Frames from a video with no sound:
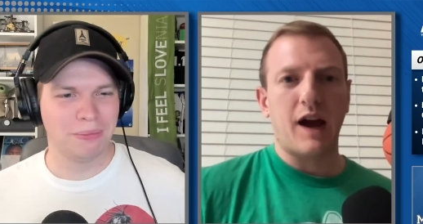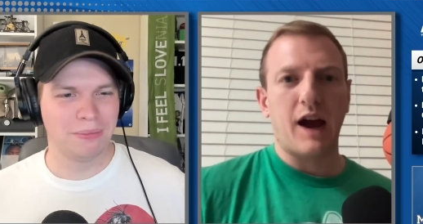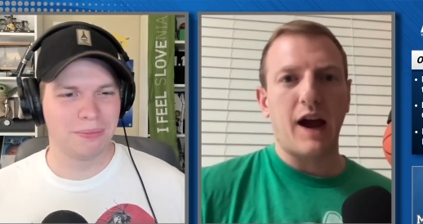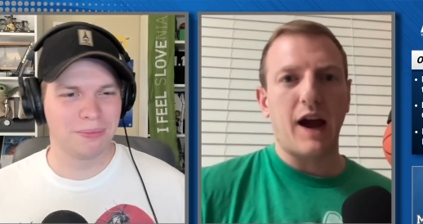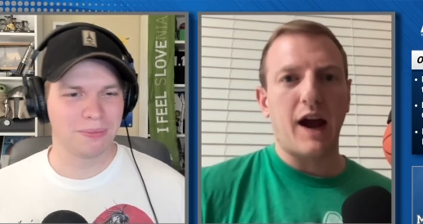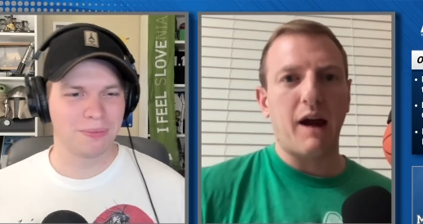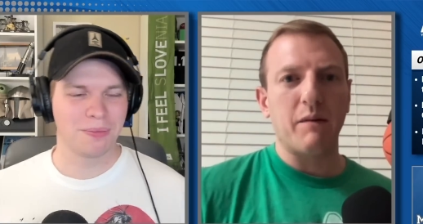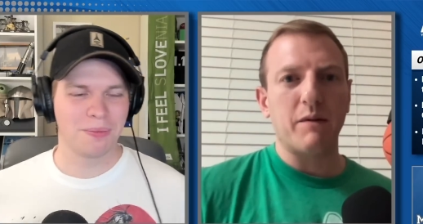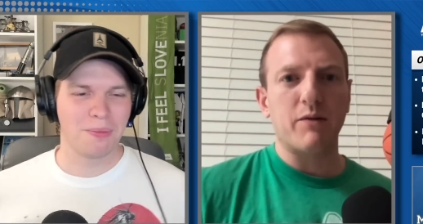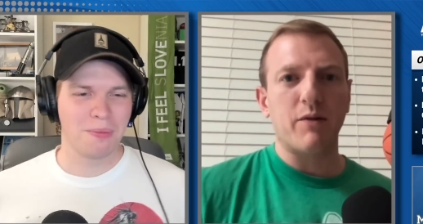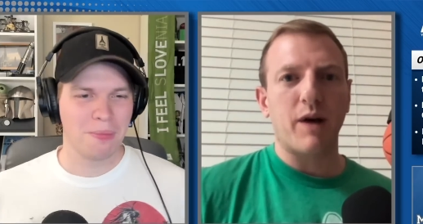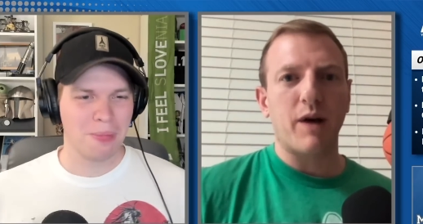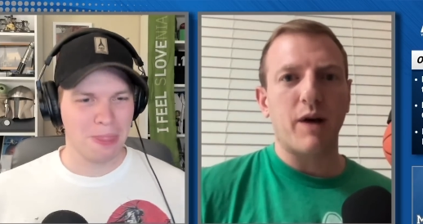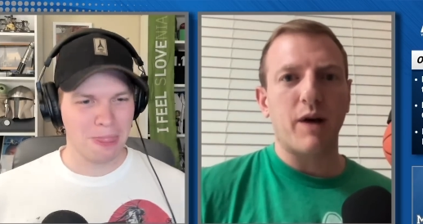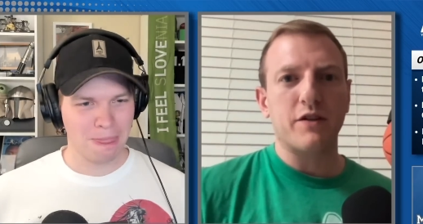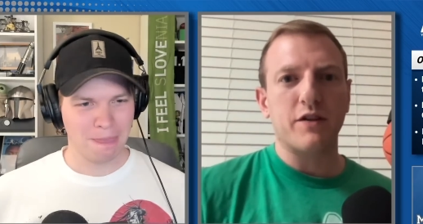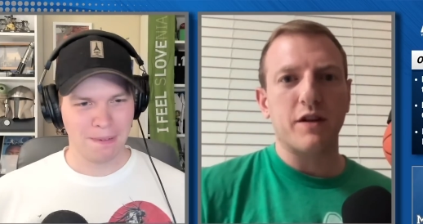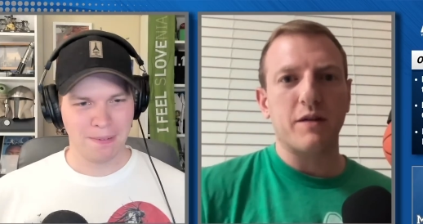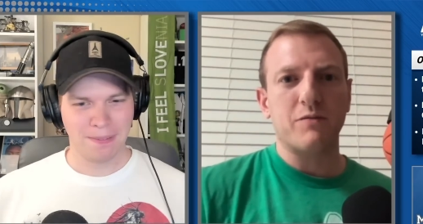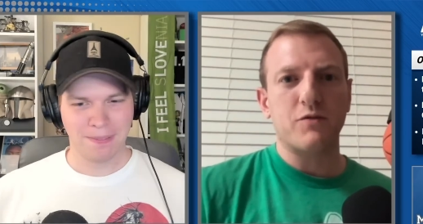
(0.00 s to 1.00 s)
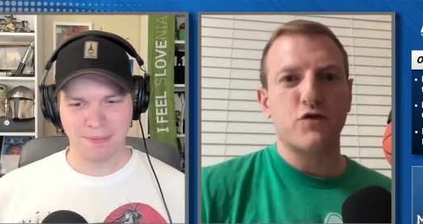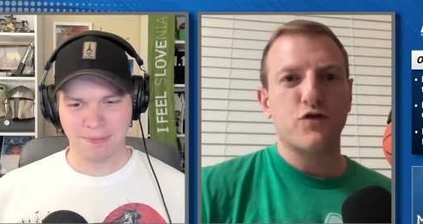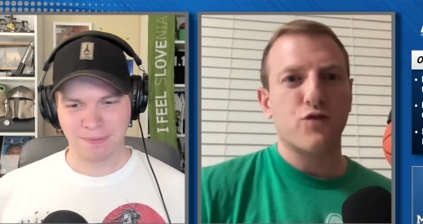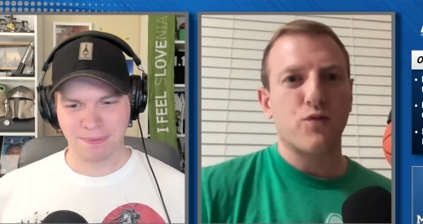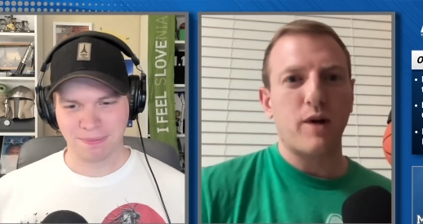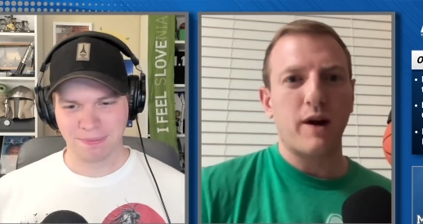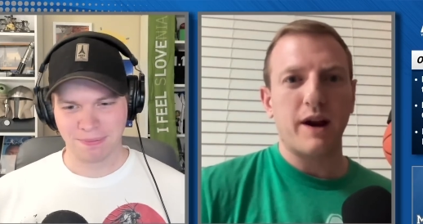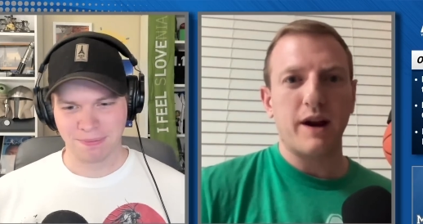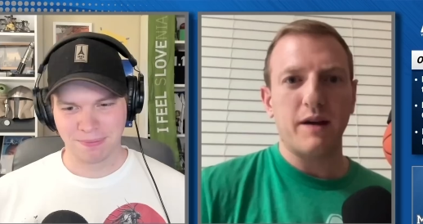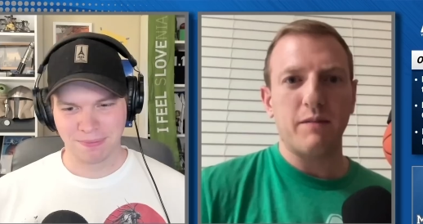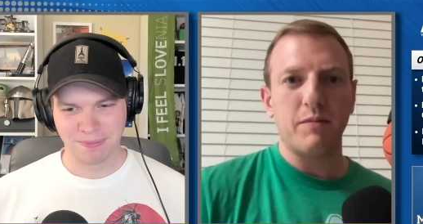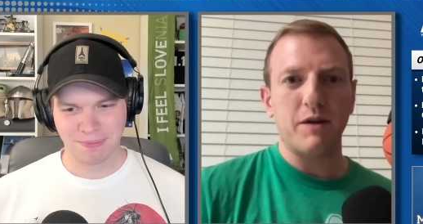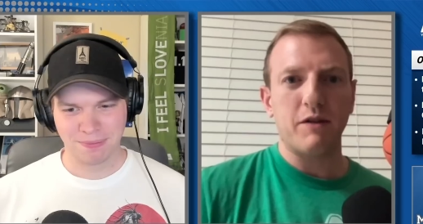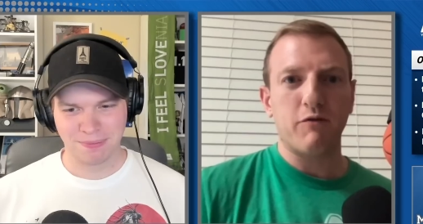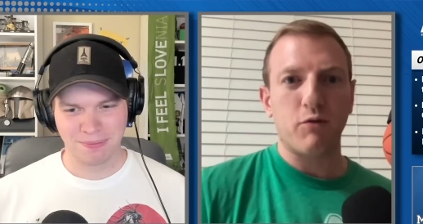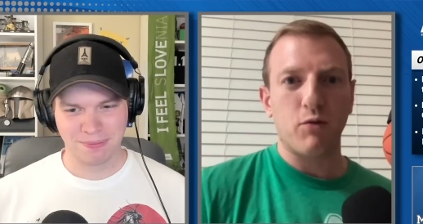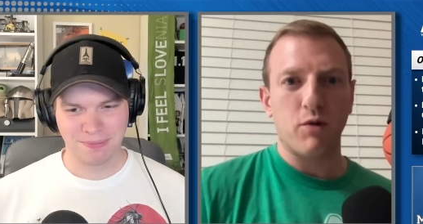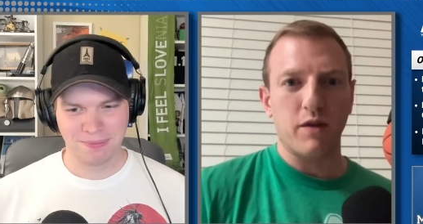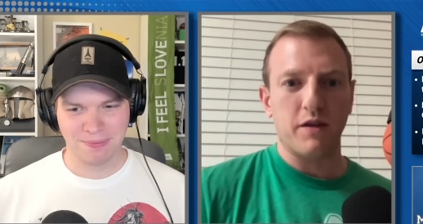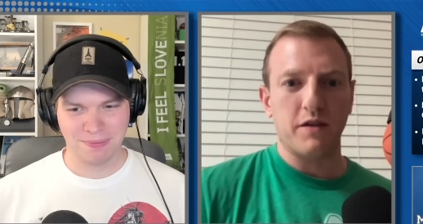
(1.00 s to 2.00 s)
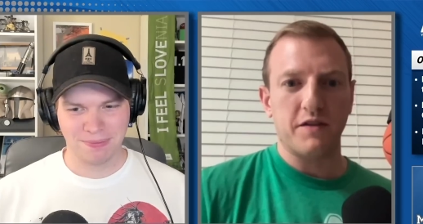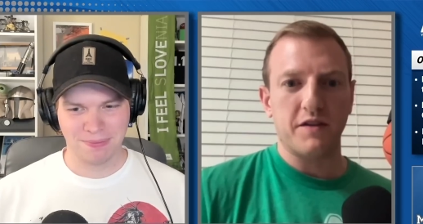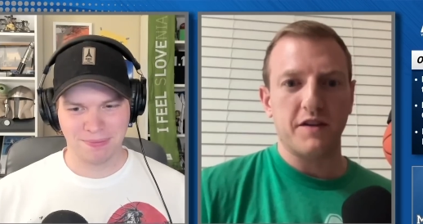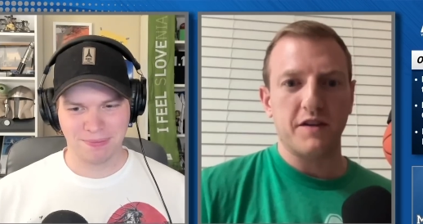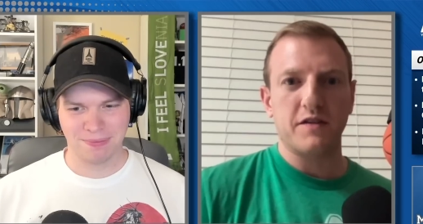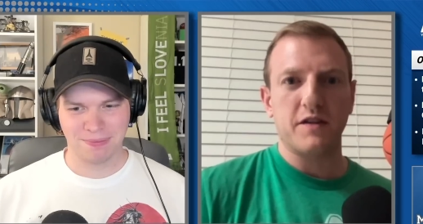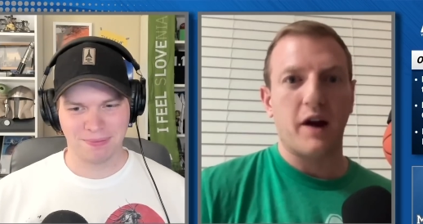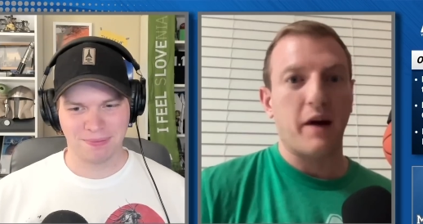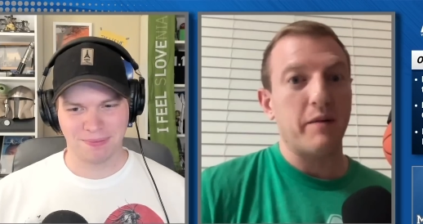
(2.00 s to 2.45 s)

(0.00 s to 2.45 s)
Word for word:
Speaker 1: I, I would rather them trade before the season.